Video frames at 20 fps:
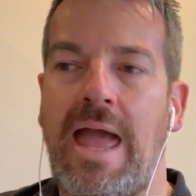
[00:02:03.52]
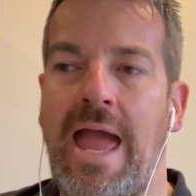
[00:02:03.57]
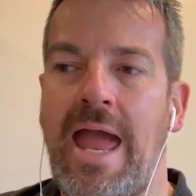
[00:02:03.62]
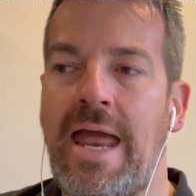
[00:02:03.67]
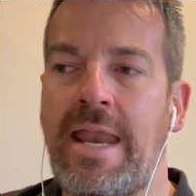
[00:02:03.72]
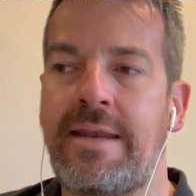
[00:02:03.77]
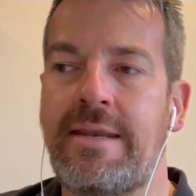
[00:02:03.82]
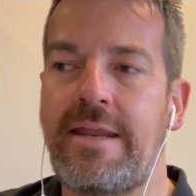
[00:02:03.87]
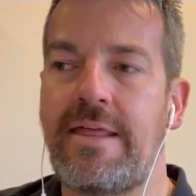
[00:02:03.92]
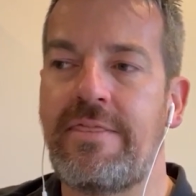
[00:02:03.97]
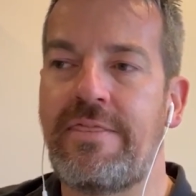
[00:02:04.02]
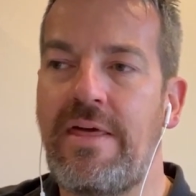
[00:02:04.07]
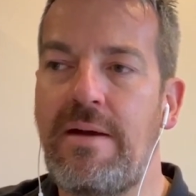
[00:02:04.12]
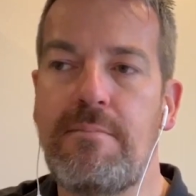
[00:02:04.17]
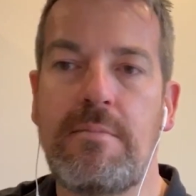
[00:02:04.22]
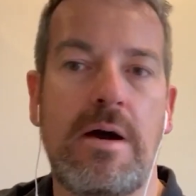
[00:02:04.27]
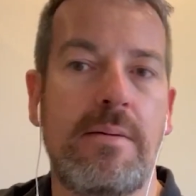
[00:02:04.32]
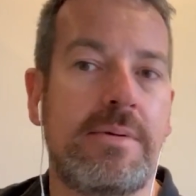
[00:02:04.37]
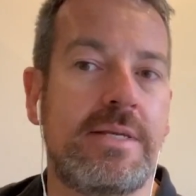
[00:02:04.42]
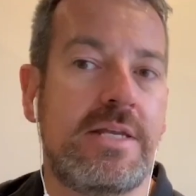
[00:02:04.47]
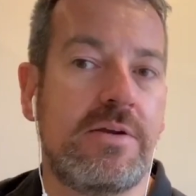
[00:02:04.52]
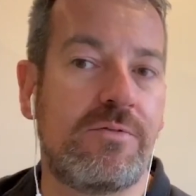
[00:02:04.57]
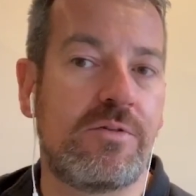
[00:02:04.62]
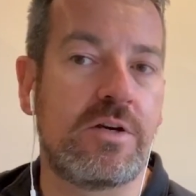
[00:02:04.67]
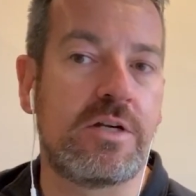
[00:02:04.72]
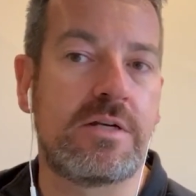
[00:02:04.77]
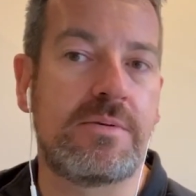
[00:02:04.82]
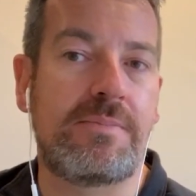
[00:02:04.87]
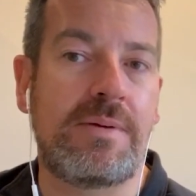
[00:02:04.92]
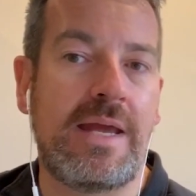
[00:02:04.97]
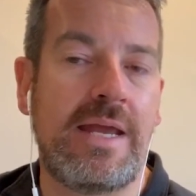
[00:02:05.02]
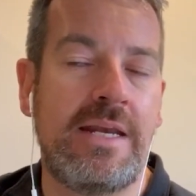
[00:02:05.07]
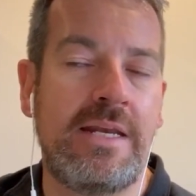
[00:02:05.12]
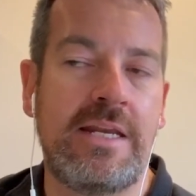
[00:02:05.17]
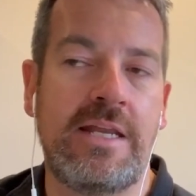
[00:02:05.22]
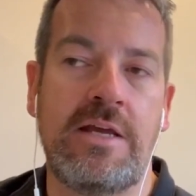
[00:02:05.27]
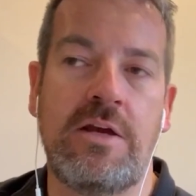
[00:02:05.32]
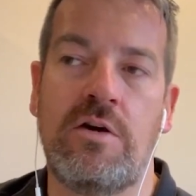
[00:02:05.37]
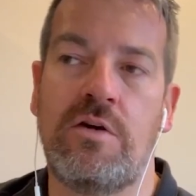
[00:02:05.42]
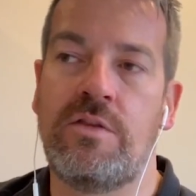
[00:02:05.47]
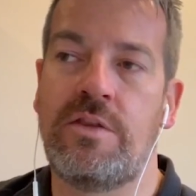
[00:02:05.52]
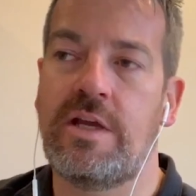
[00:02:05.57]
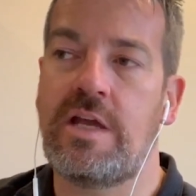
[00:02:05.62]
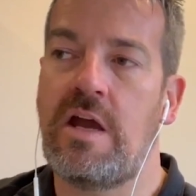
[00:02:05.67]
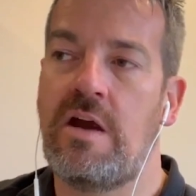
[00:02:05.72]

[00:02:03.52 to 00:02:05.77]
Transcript: And that might be different depending on the